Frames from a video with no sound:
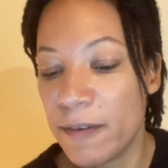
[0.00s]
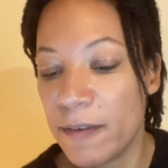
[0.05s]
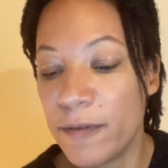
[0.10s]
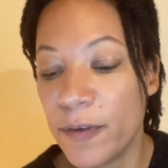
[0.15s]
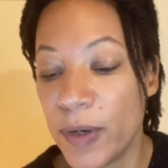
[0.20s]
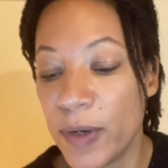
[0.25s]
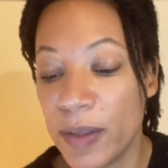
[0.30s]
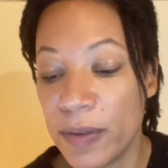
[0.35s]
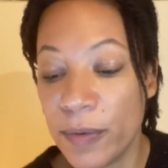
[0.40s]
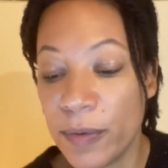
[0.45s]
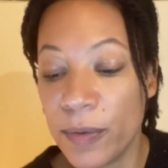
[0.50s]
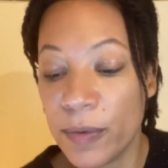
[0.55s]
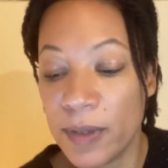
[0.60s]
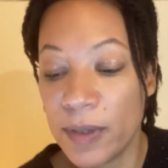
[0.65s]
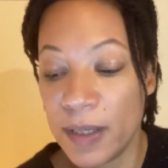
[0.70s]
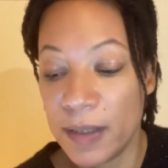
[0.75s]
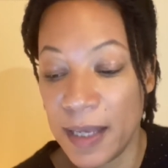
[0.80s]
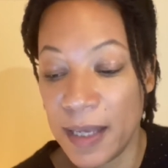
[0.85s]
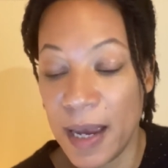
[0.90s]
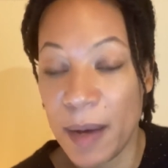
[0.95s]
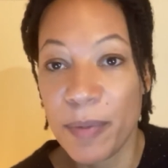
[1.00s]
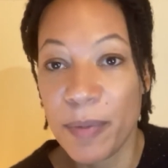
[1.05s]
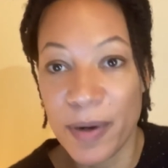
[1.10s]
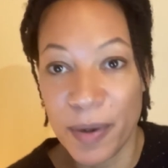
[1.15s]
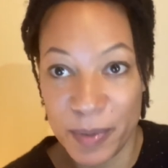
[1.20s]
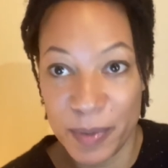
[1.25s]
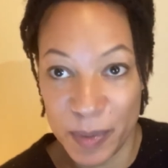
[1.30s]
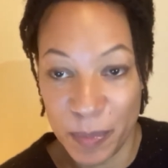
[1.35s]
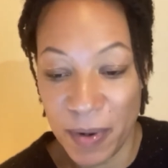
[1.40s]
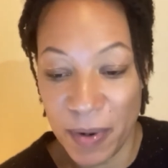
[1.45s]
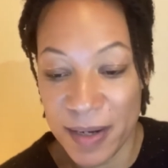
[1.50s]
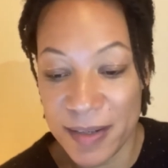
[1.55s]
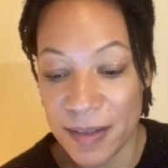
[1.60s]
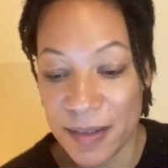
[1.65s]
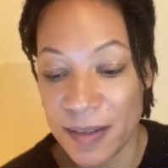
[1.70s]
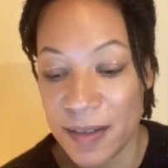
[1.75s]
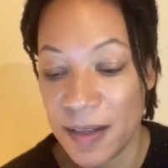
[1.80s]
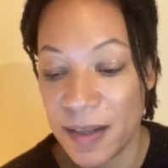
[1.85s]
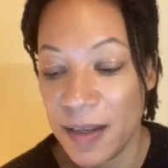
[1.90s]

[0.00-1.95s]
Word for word: for he thought that the Emperor was present.